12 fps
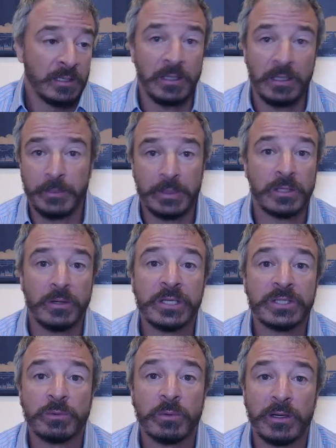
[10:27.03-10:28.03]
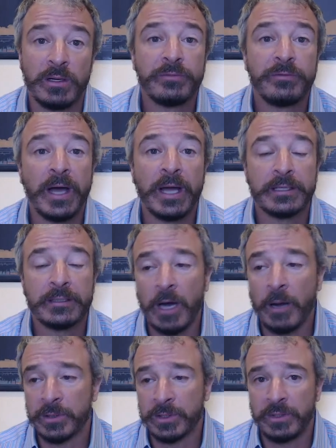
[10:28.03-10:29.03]
I'm going to go elsewhere and find
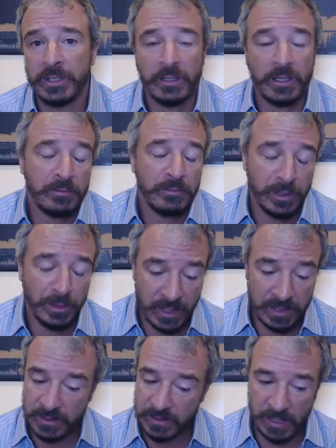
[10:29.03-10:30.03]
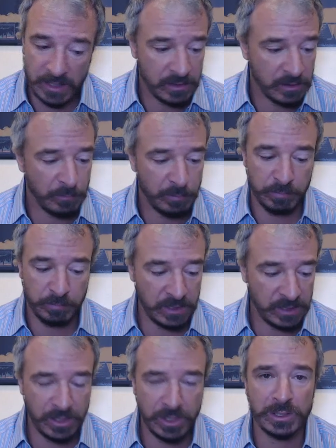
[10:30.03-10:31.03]
opportunity. And, you know, that's their
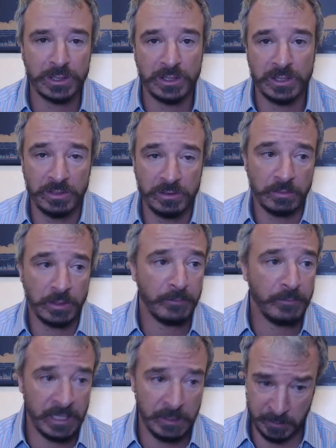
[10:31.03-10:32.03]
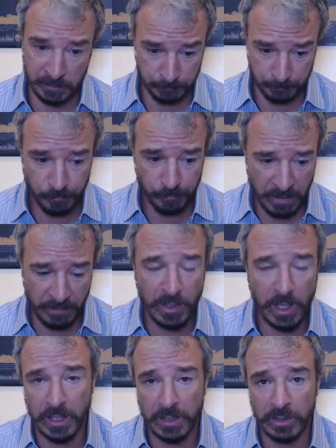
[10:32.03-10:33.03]
decision to do. Many of them have
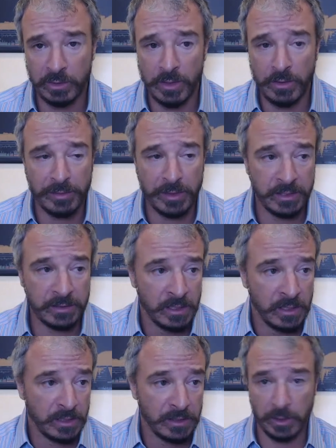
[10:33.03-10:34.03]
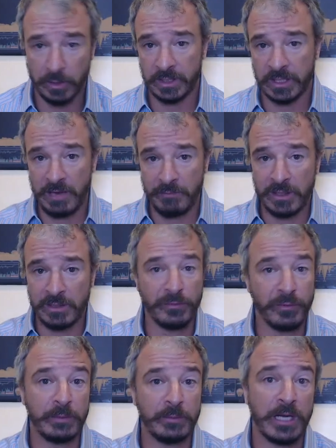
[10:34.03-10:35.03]
gone on to do other things. You know, it gave me the
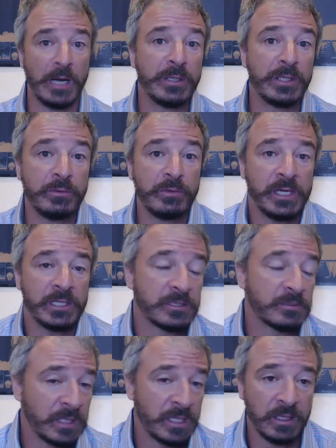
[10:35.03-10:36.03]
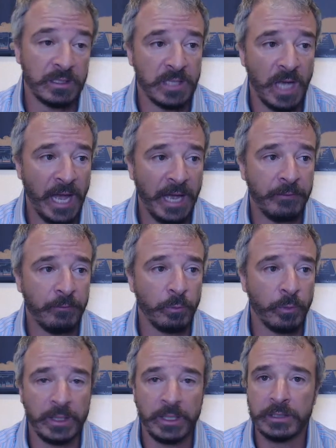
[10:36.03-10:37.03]
freedom to come and do this because I
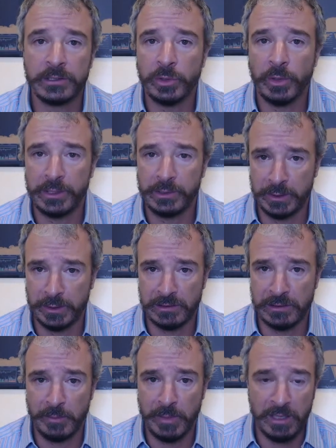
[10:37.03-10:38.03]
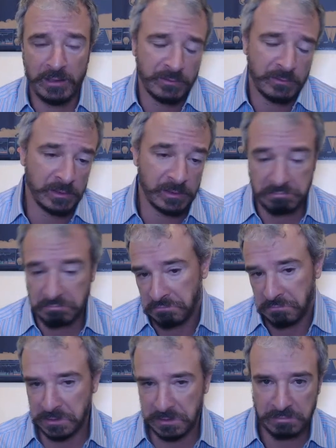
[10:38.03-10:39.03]
really enjoyed doing this on my own. Of course,
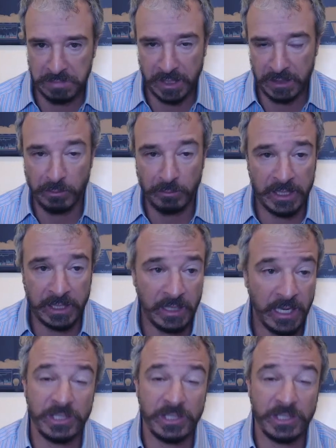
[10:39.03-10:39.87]
there's, again, no money.